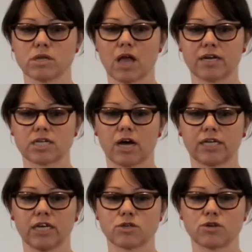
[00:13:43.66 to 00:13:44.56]
was a lot of
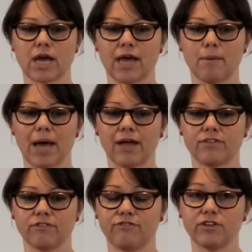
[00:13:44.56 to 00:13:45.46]
talk yesterday
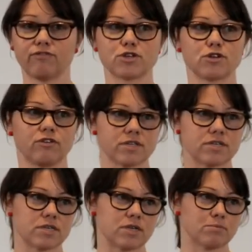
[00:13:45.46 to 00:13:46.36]
about the fee-for-service
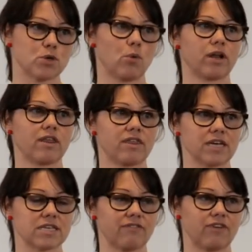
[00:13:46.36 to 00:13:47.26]
system. So one of the
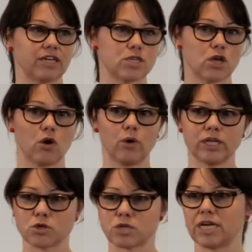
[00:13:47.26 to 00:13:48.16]
things I find so
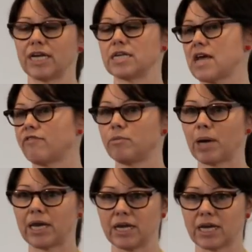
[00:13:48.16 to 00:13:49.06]
interesting is
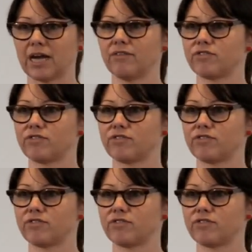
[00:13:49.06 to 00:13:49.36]
everybody kind